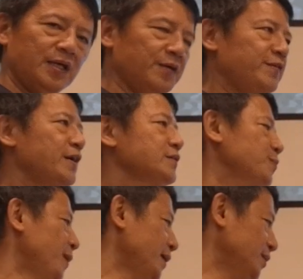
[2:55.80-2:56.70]
If
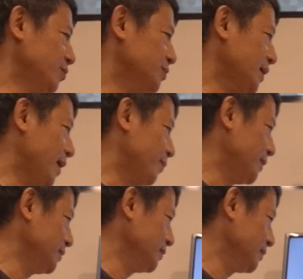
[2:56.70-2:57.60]
there's bad news
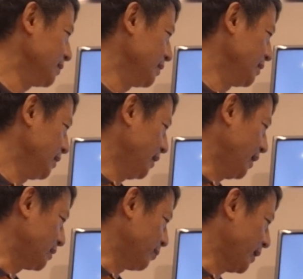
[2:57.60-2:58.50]
happen,
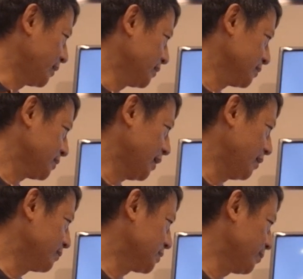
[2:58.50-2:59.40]
and minus
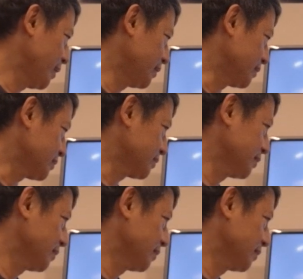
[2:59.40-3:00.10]
times minus,